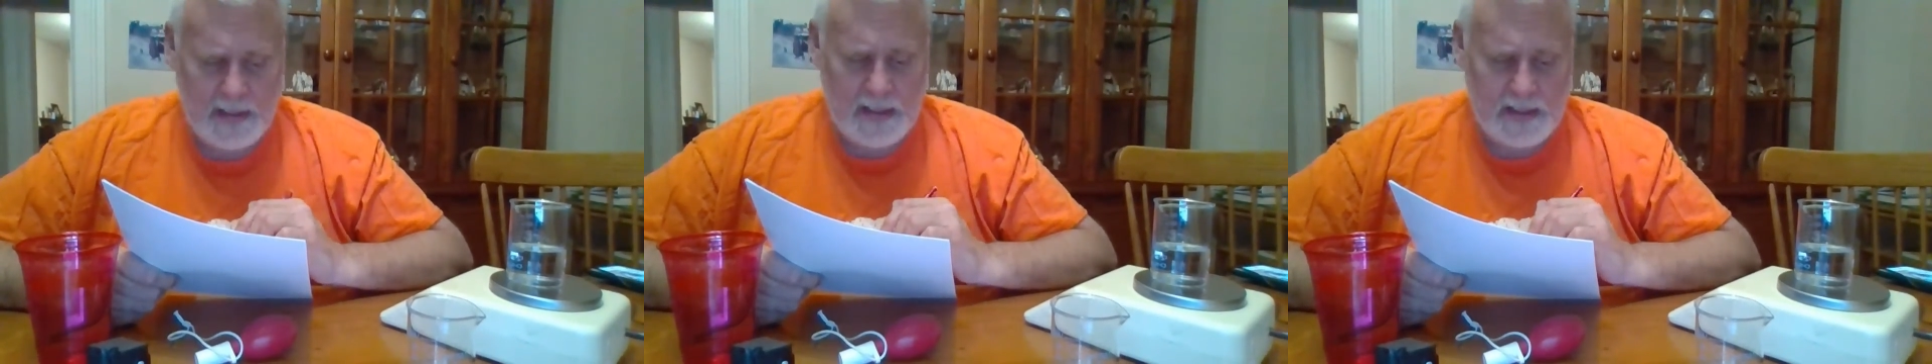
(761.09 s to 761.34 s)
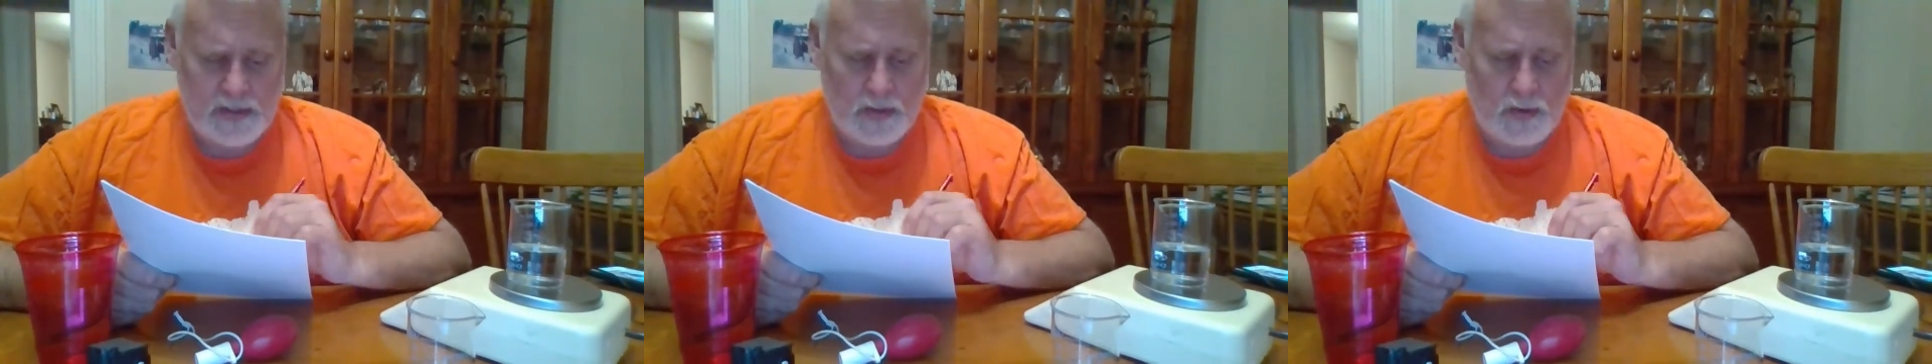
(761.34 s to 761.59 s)

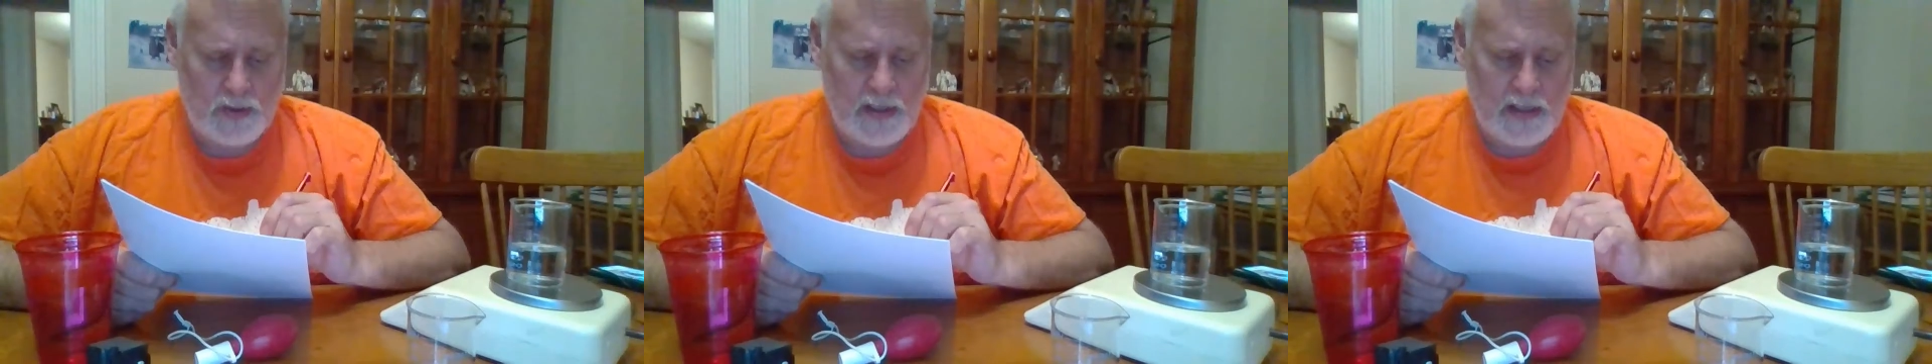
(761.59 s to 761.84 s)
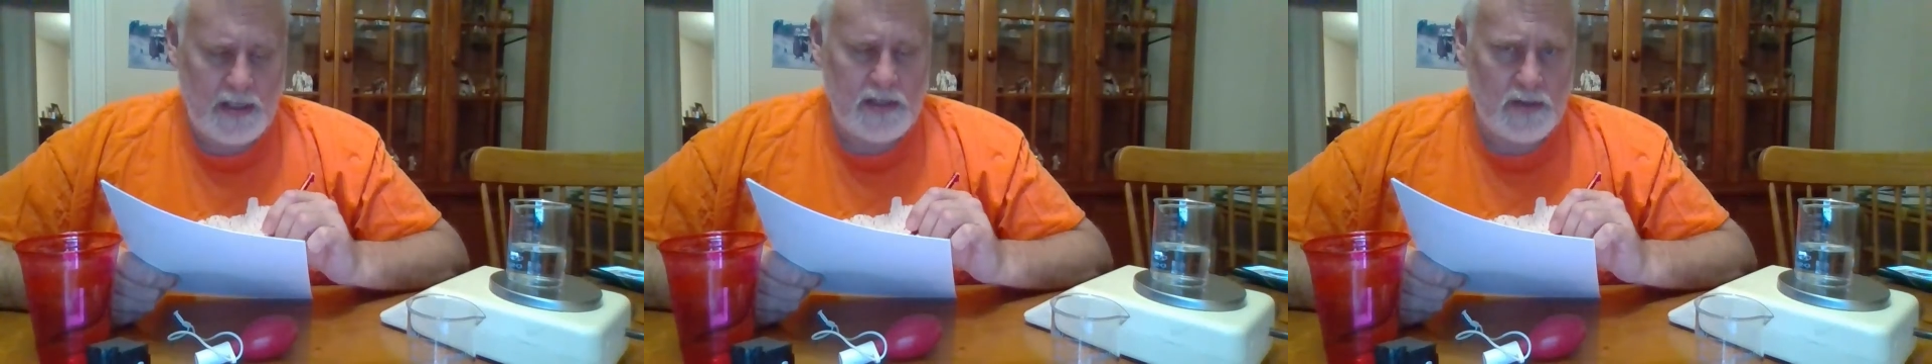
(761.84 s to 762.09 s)
So
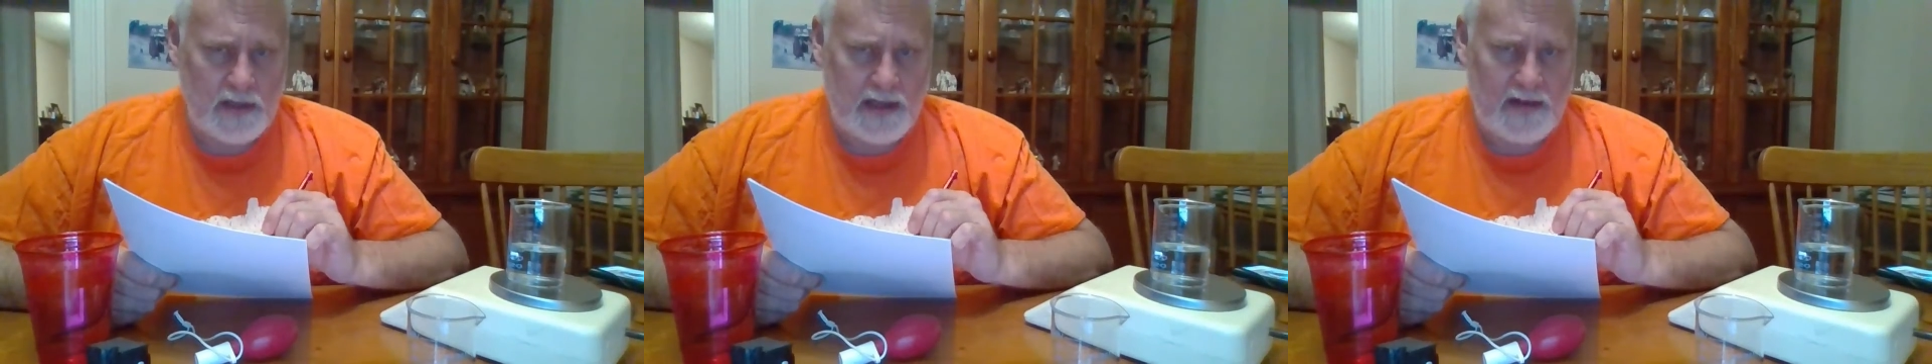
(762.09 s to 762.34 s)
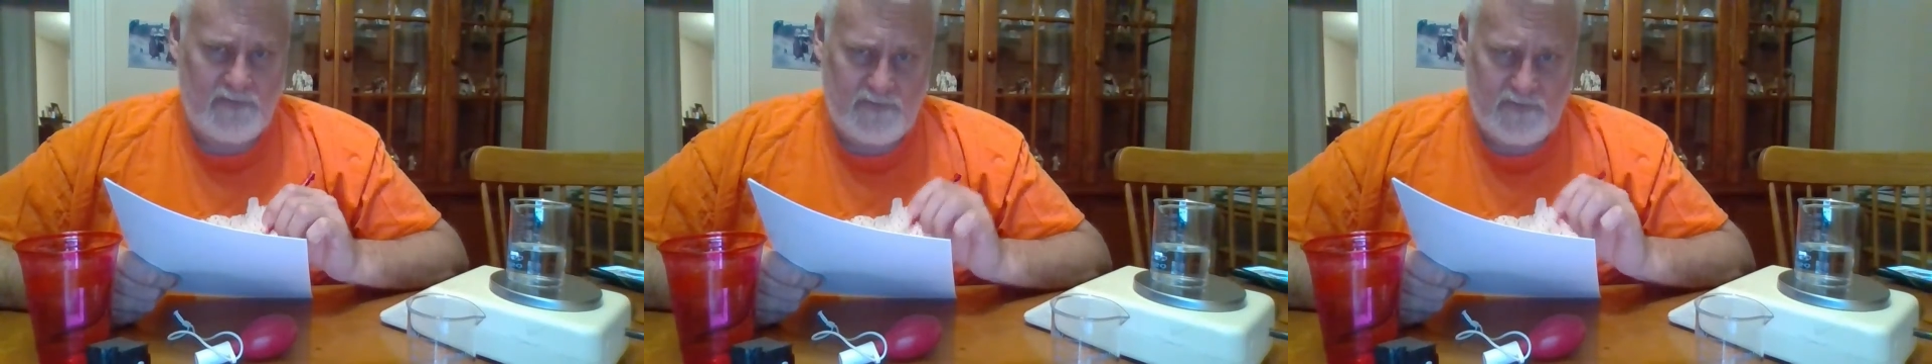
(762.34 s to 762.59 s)
you'll
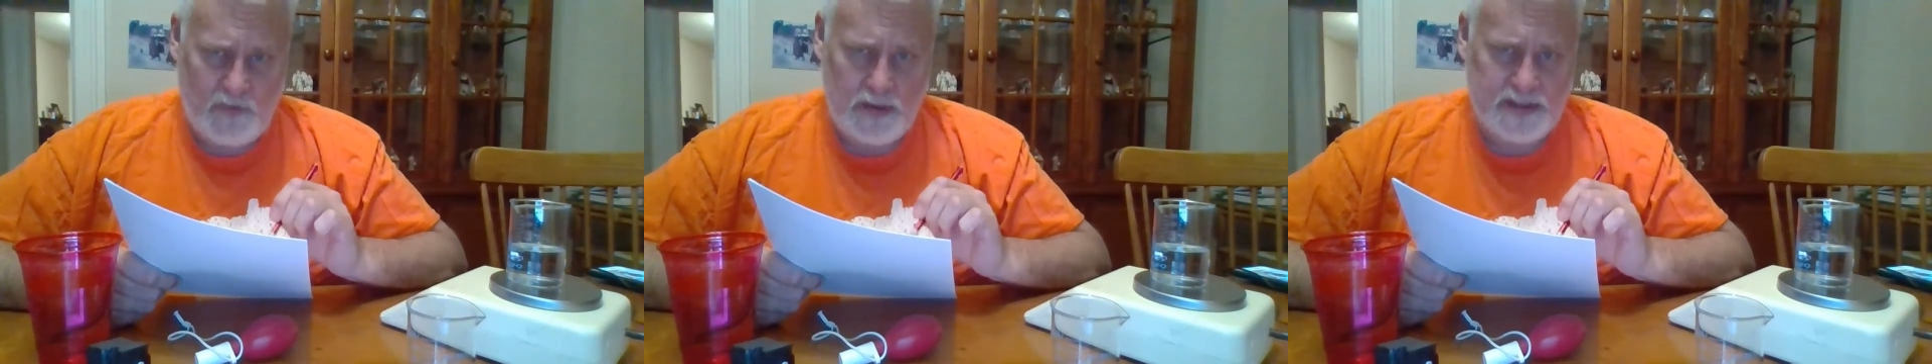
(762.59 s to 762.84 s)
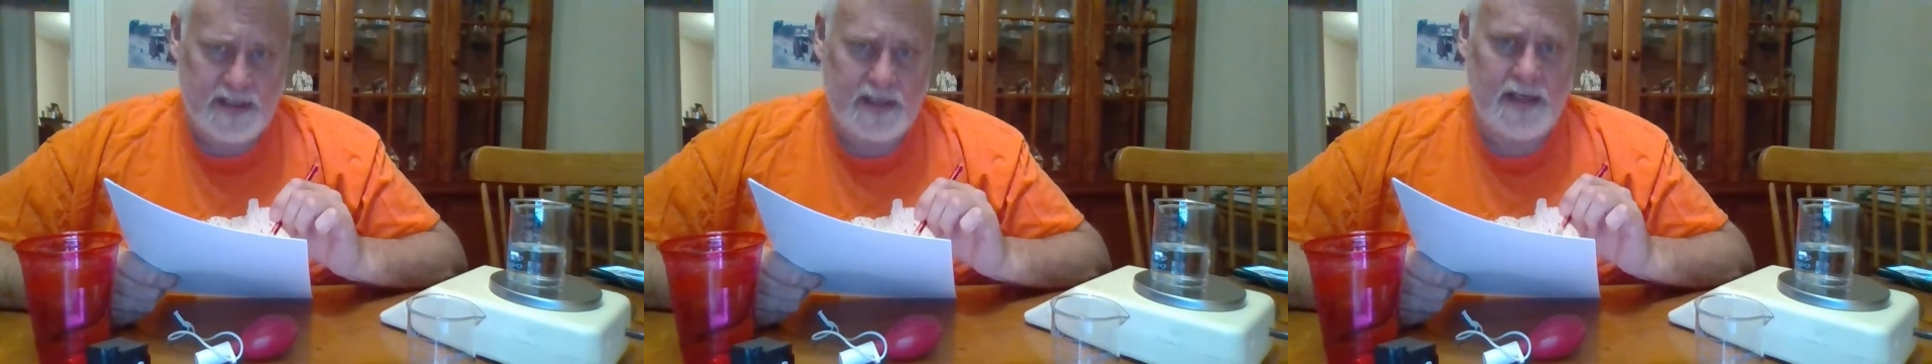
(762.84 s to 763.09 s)
have 4
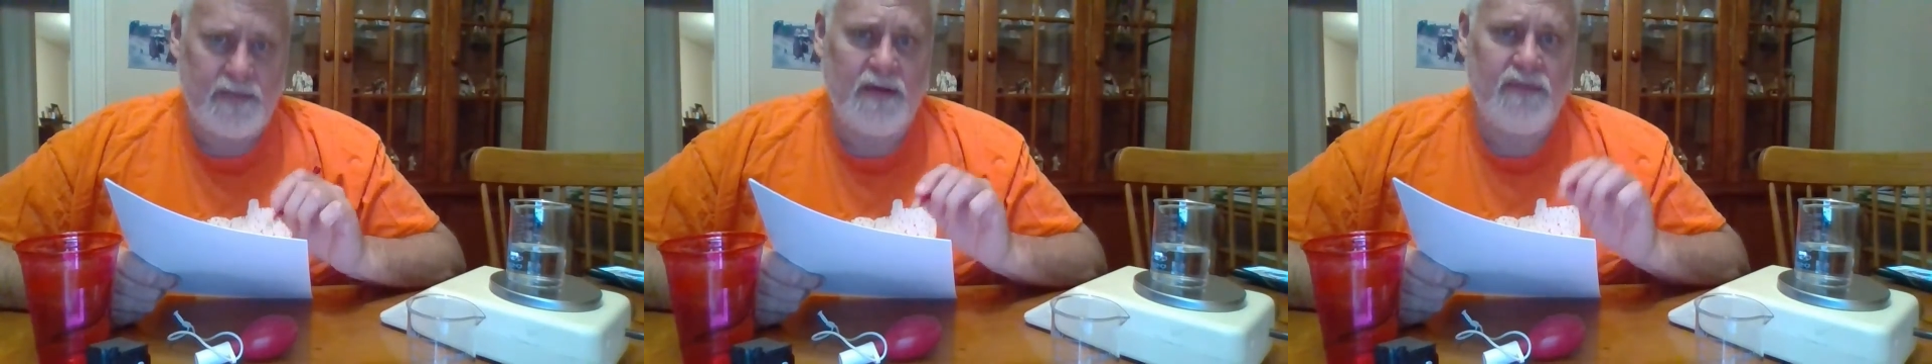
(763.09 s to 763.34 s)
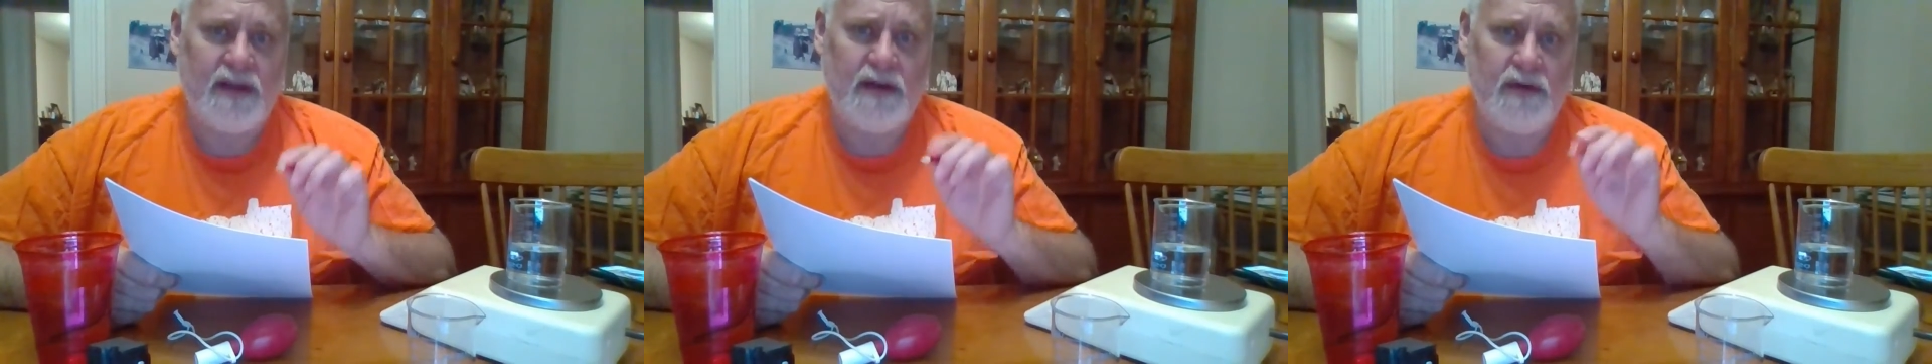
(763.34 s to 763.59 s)
significant
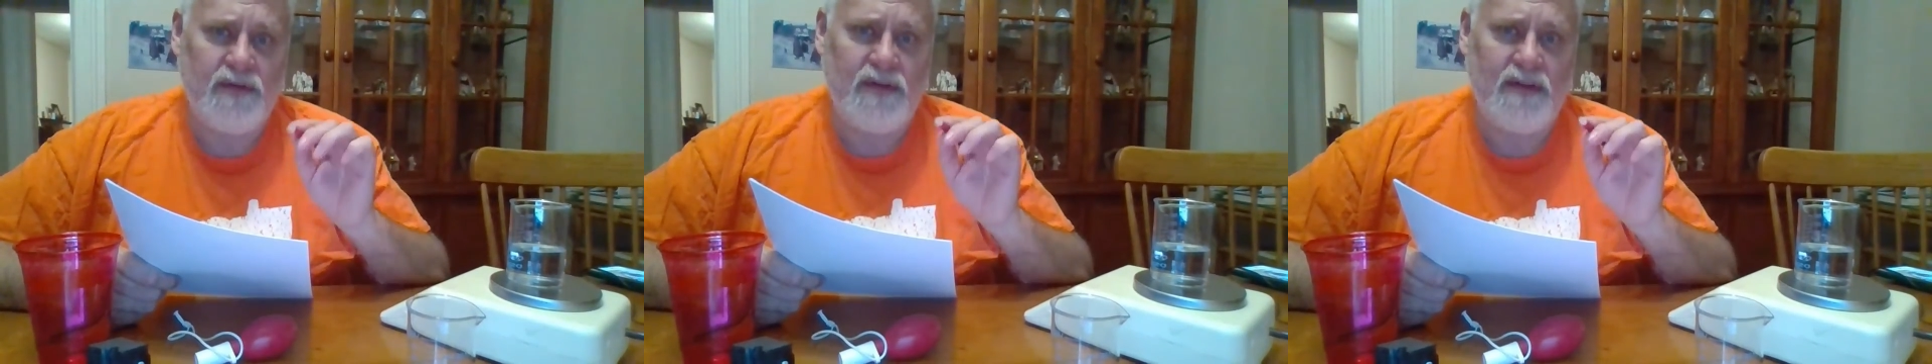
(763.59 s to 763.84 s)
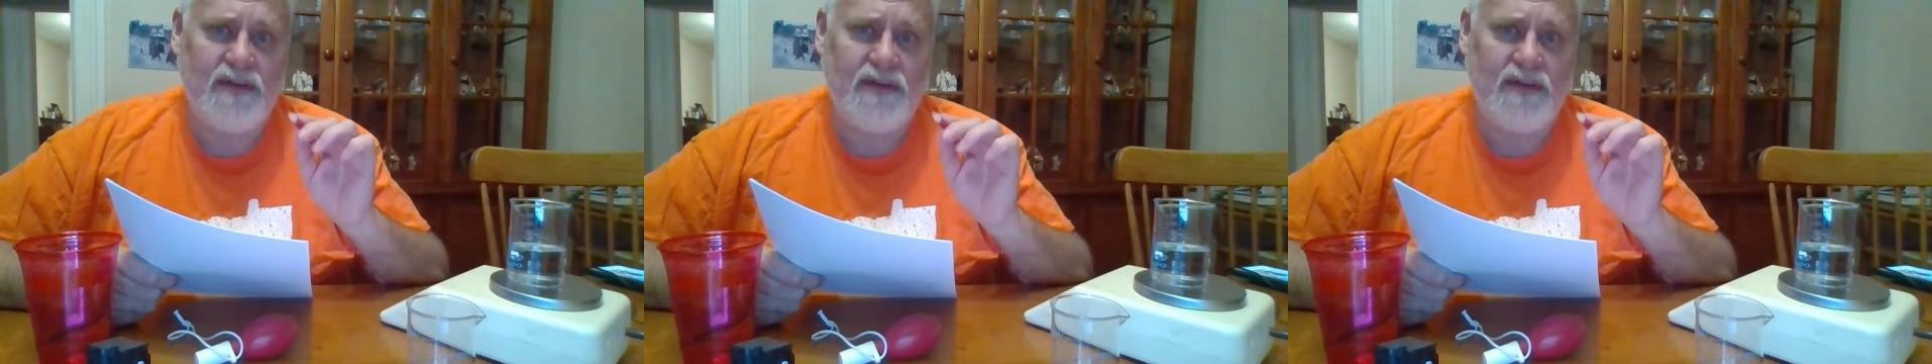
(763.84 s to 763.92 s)
figures,